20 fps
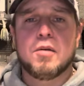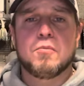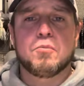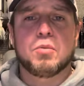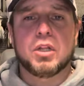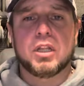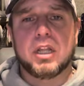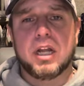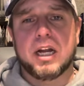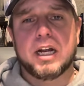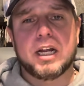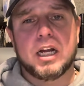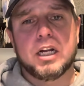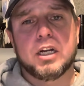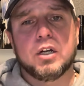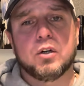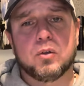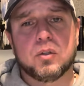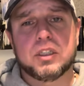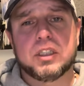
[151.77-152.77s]
But like
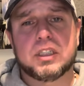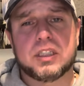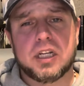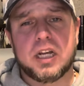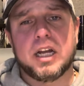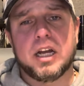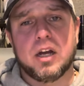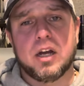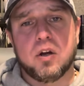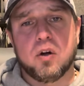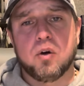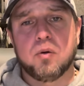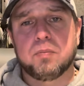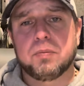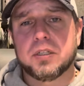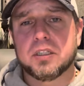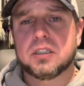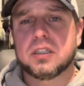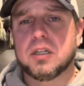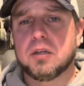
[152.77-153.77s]
I always say, I hope
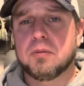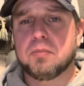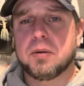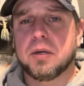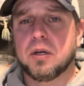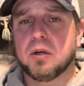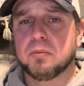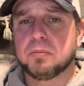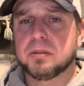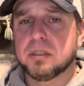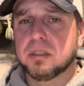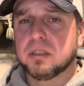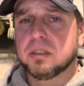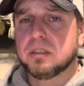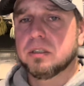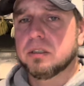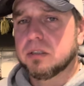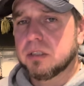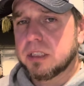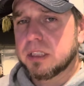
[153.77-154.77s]
this tip helps.
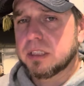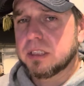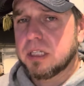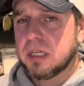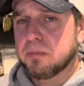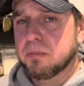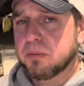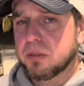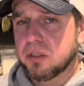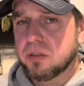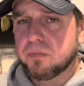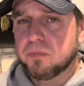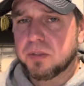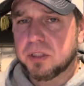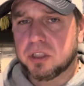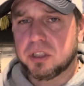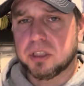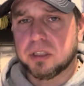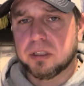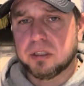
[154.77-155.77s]
Until next time, good
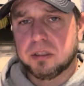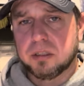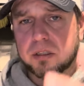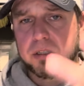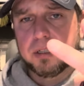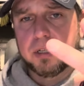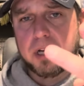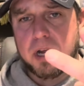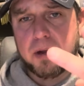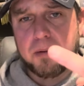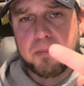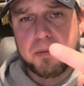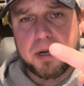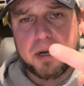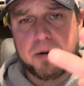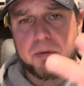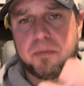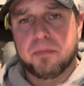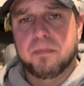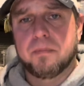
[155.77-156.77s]
fishing. I'm
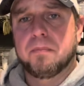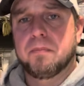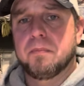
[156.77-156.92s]
out.